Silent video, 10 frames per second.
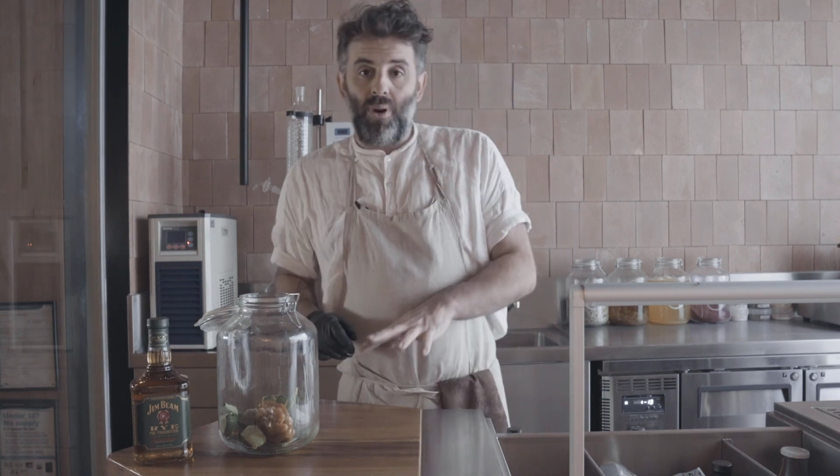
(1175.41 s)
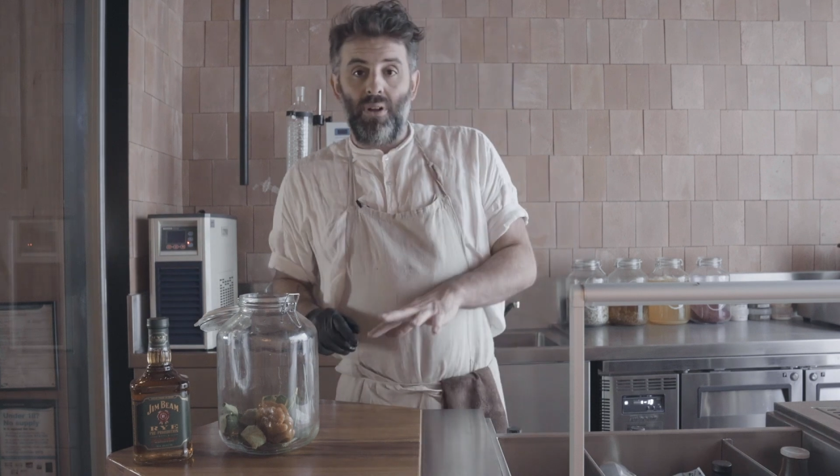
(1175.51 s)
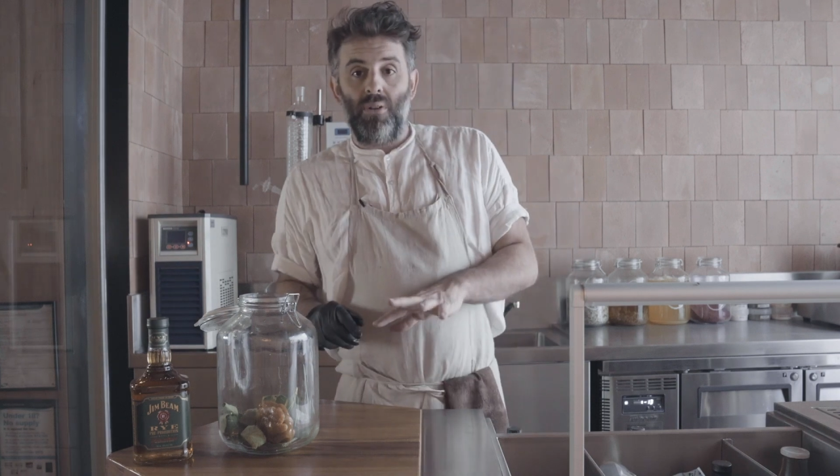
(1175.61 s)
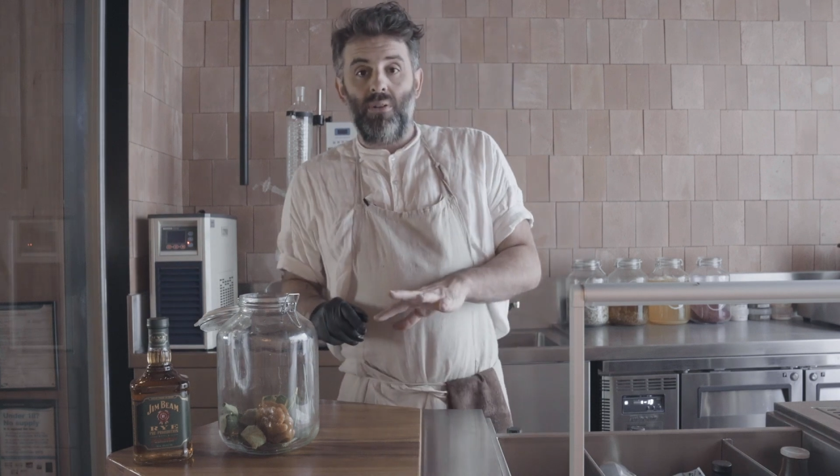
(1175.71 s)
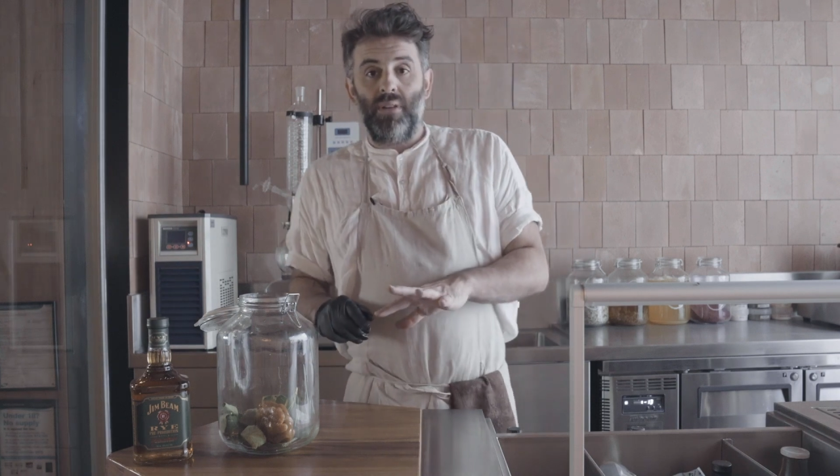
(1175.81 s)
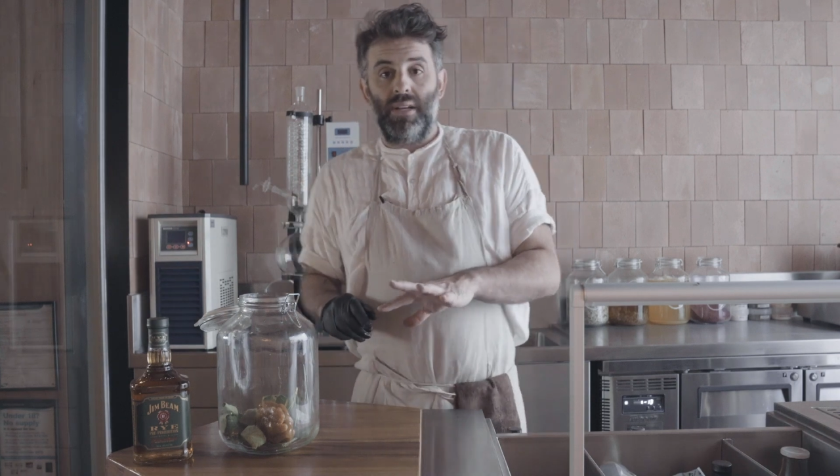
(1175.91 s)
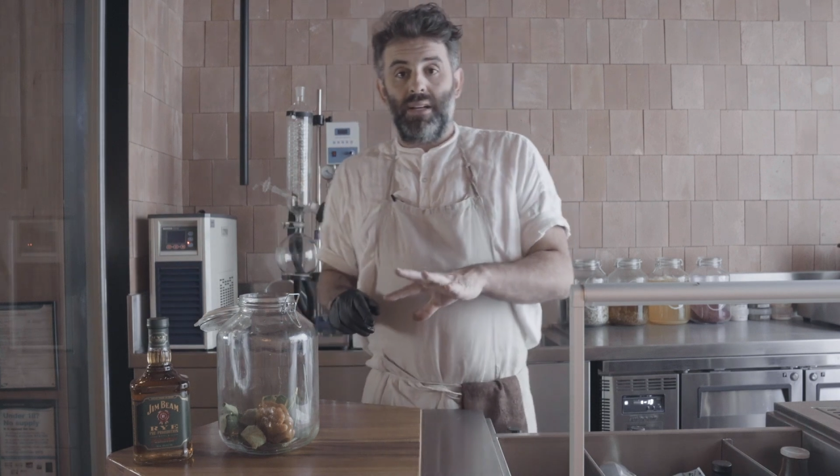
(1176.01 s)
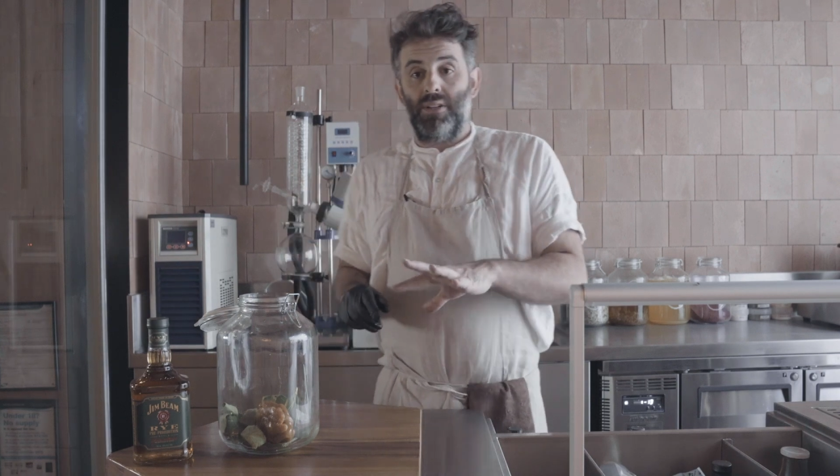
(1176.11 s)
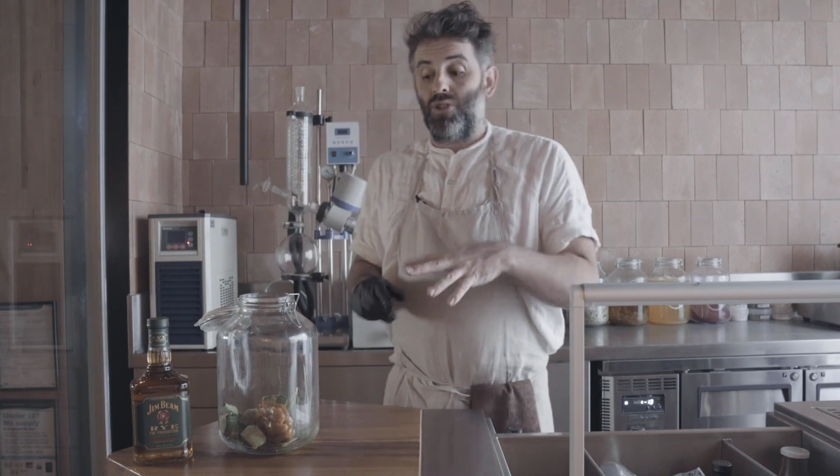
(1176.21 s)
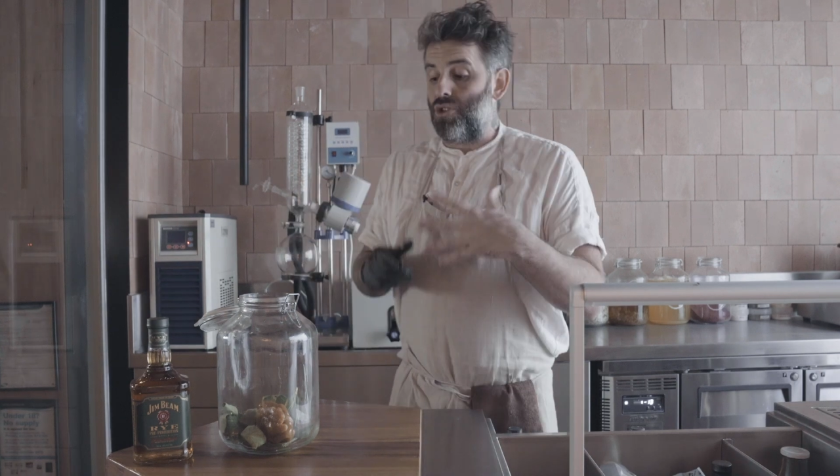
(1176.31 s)
will
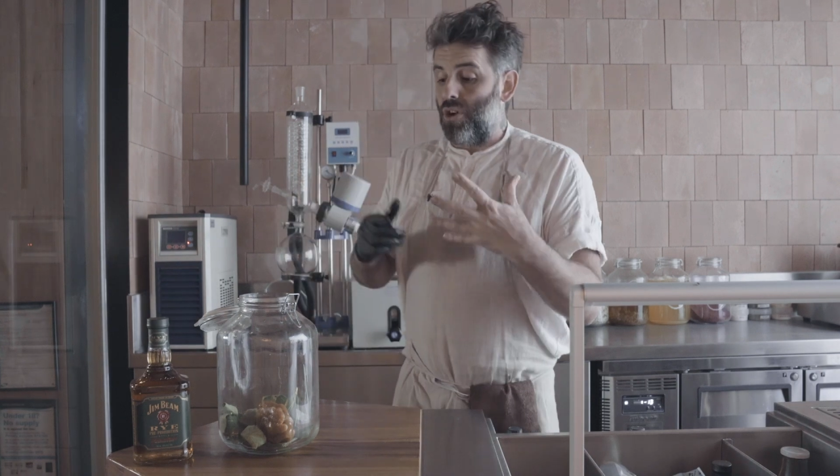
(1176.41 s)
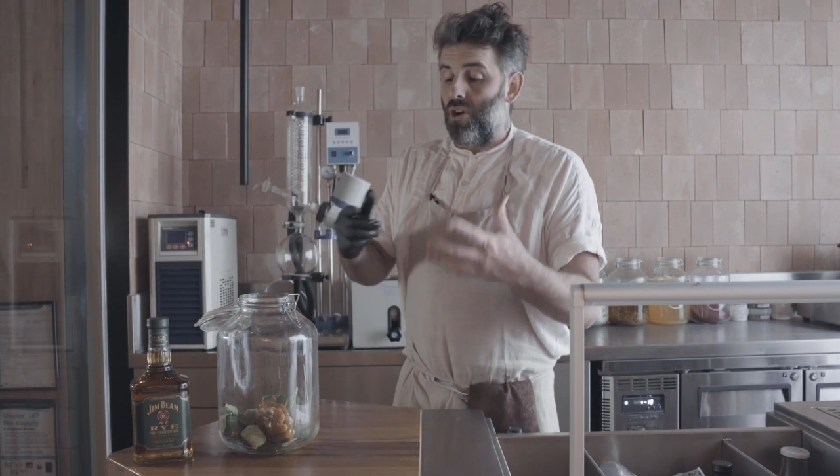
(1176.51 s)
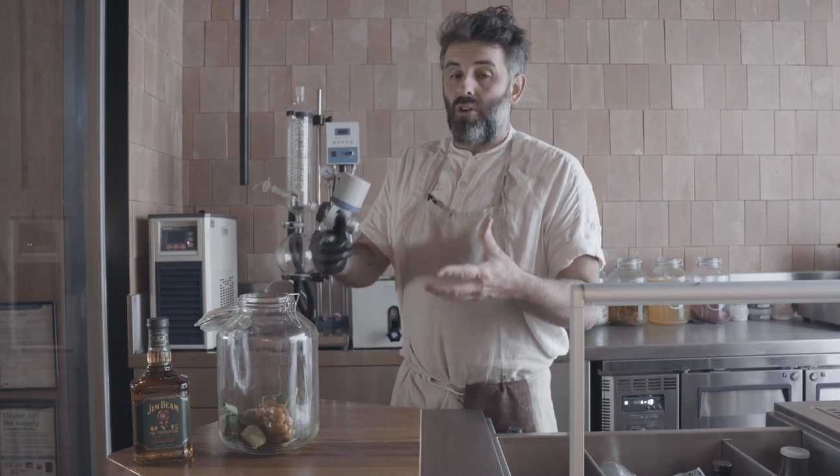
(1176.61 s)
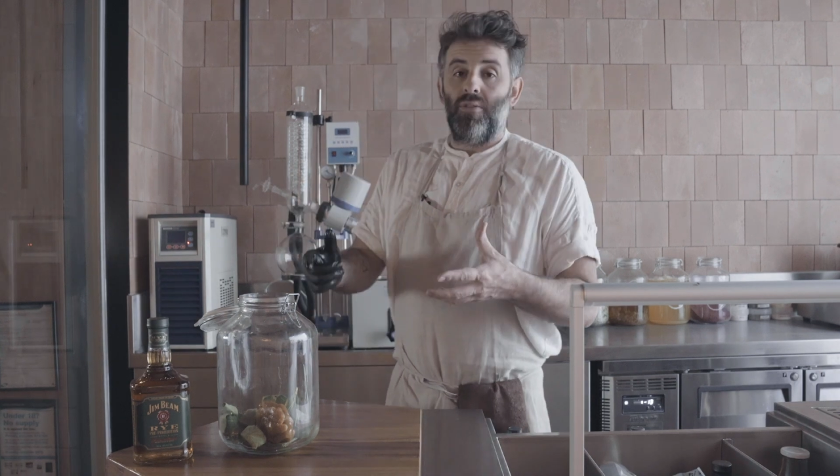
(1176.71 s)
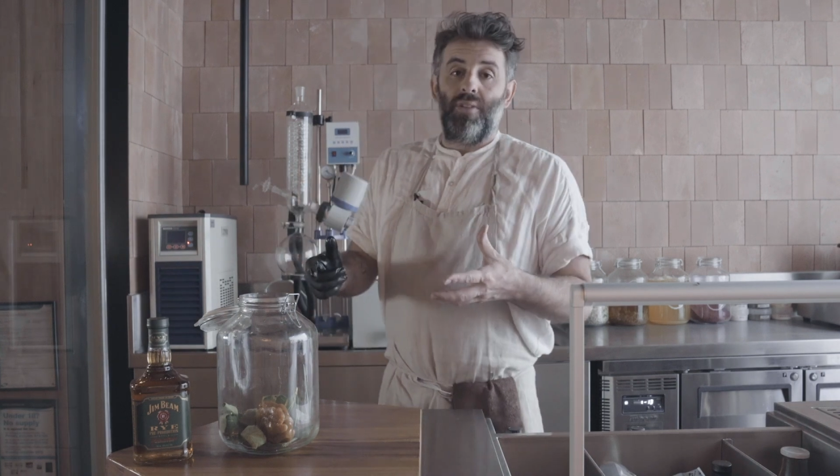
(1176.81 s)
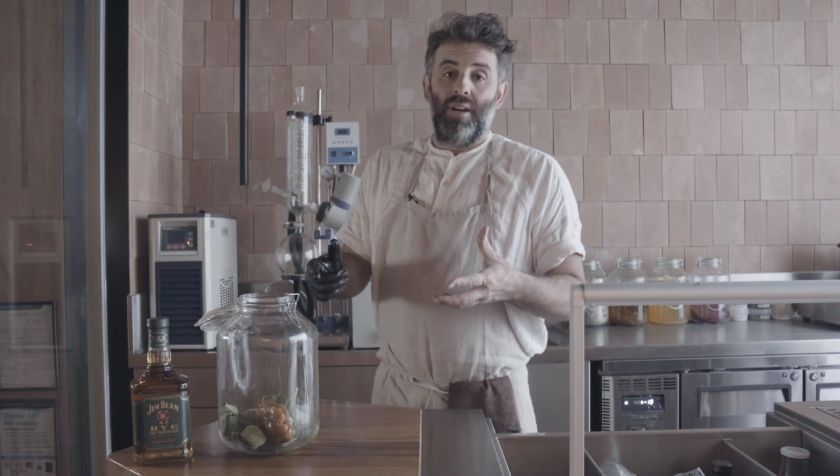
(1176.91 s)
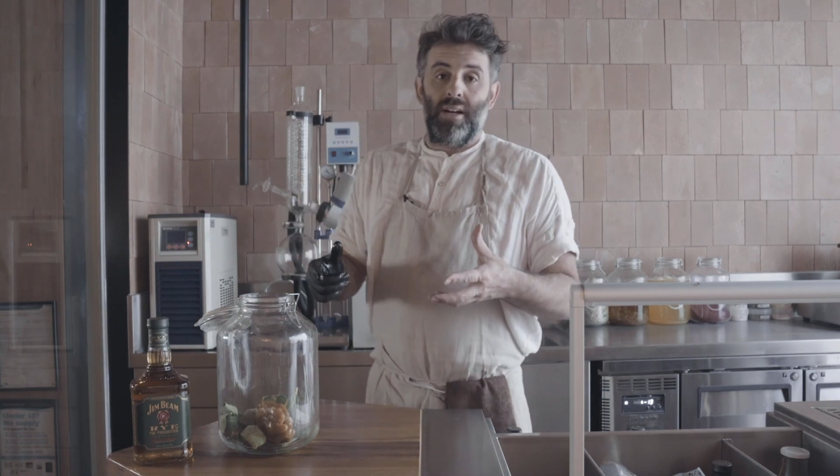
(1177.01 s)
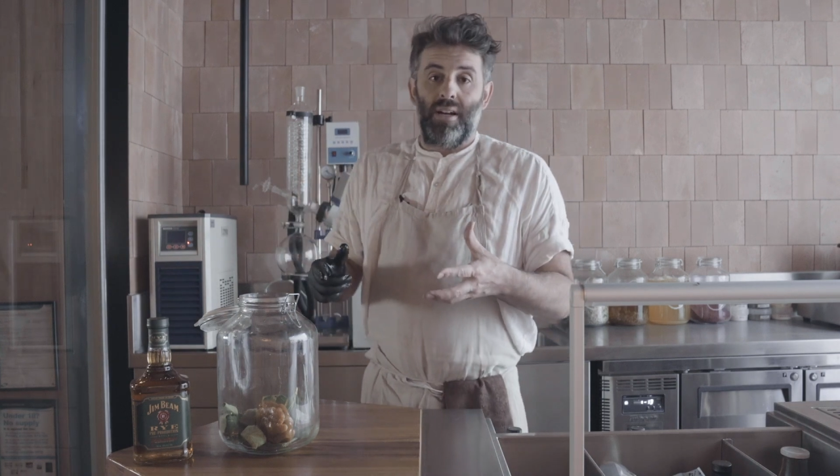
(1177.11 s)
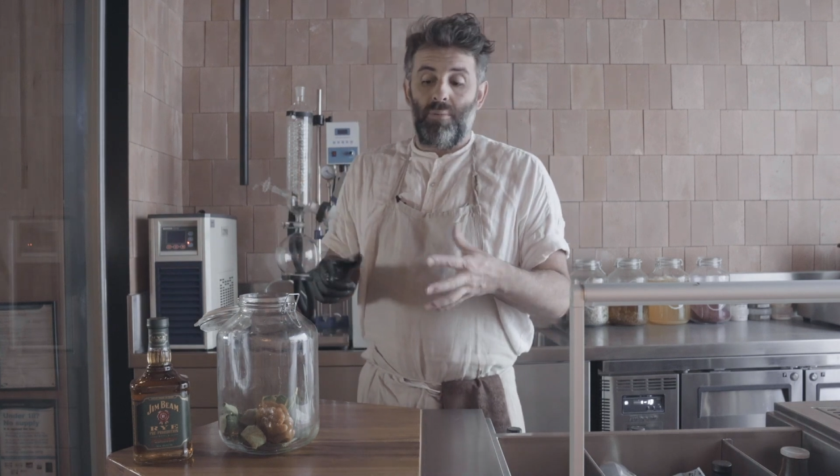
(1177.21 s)
dissolve